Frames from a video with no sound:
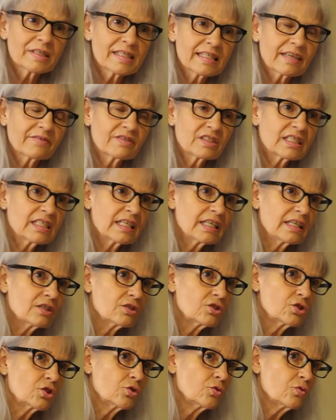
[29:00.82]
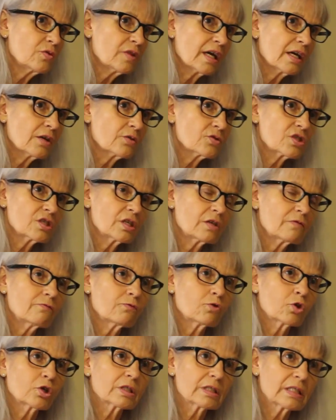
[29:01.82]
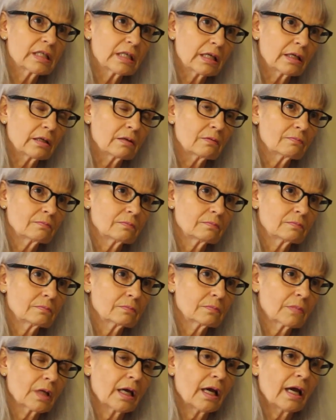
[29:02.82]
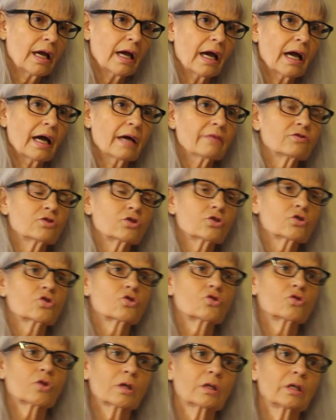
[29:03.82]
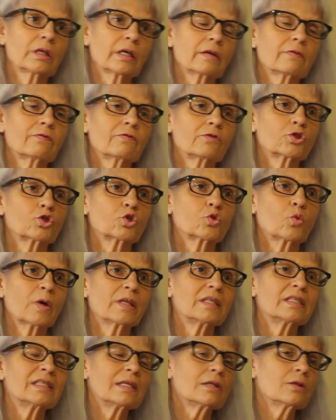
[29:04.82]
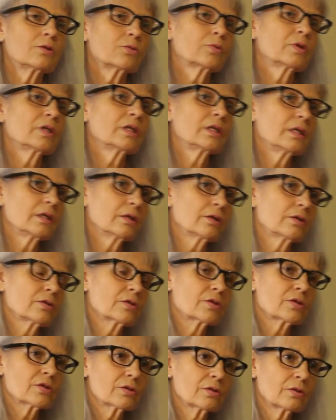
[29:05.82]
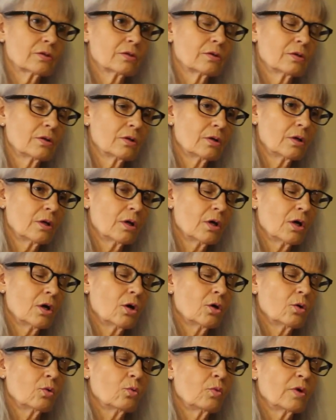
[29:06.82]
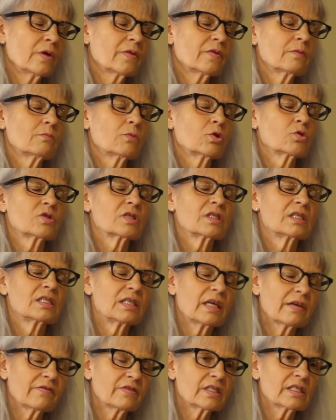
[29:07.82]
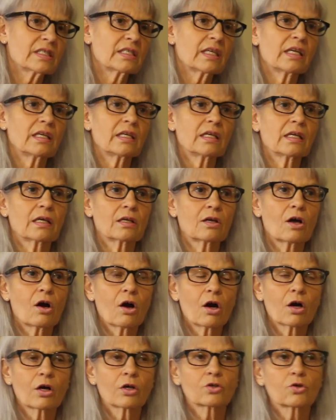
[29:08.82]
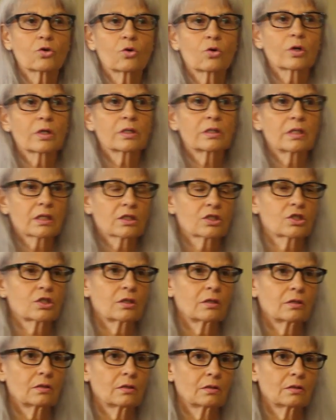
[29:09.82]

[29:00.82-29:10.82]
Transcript: 17th, 2014, after struggling for 23 years with the most devastating and hardcore addiction